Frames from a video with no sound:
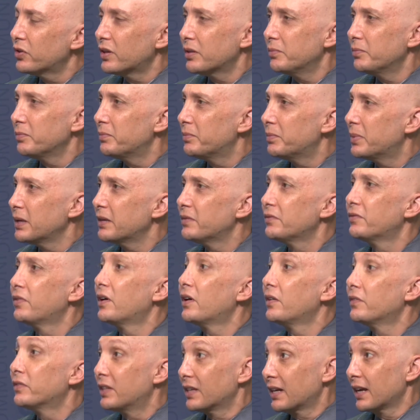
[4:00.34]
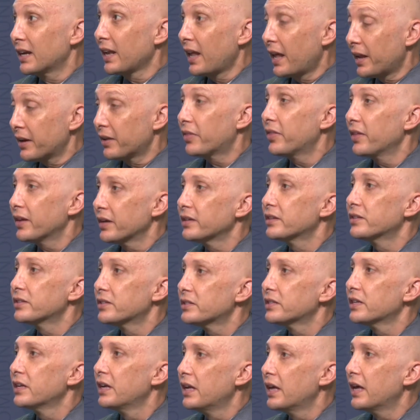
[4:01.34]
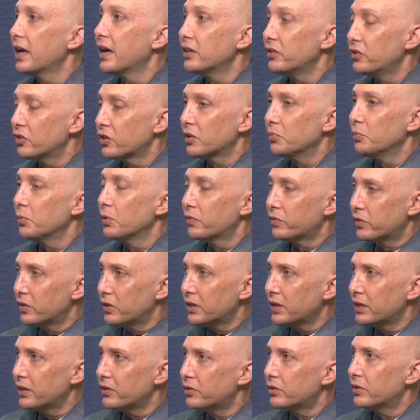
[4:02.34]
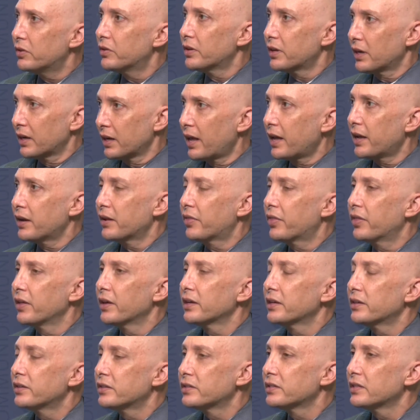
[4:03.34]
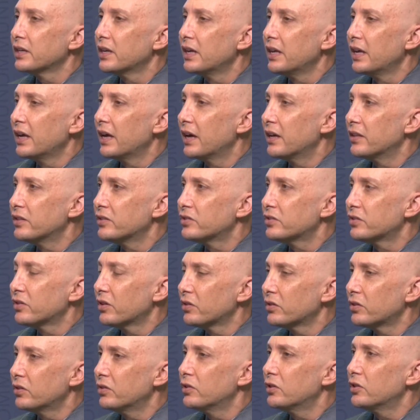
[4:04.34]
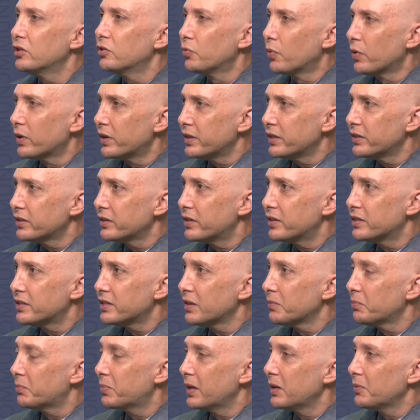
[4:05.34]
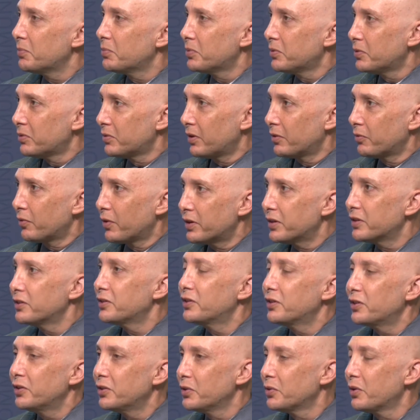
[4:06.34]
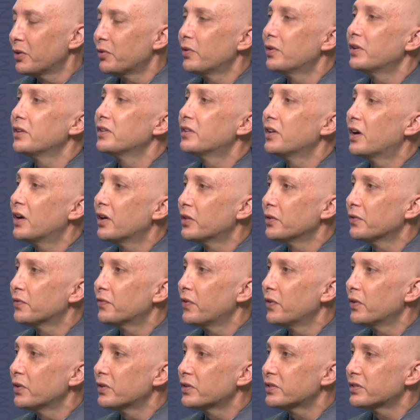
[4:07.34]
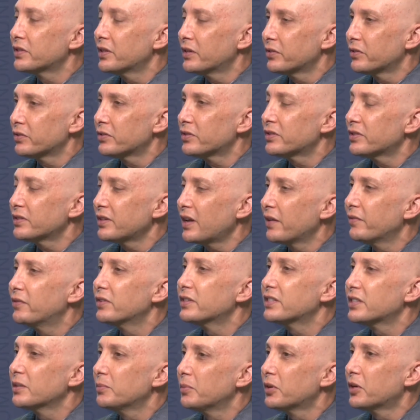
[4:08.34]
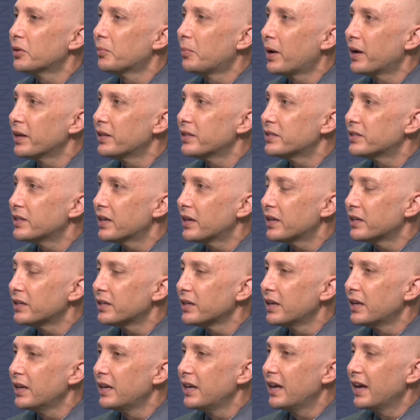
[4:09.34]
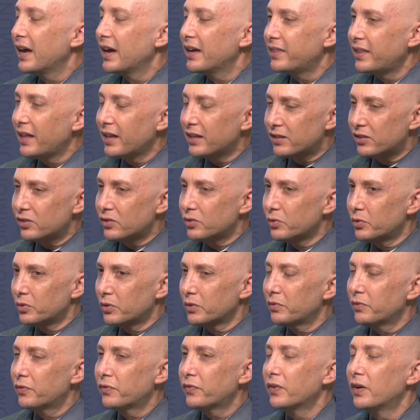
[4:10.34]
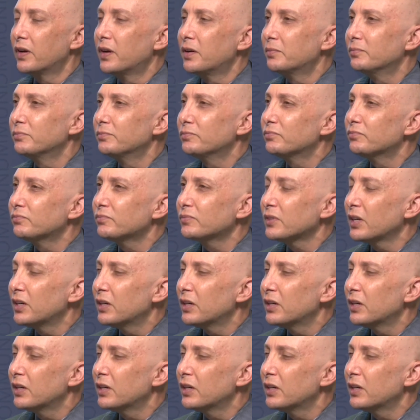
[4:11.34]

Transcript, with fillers: you can be involved in a lot of things, and you can move the needle on a lot of things. And so you, you run into the same people, I run into you, I run into other folks that are, have a similar mindset, and that's sort of um,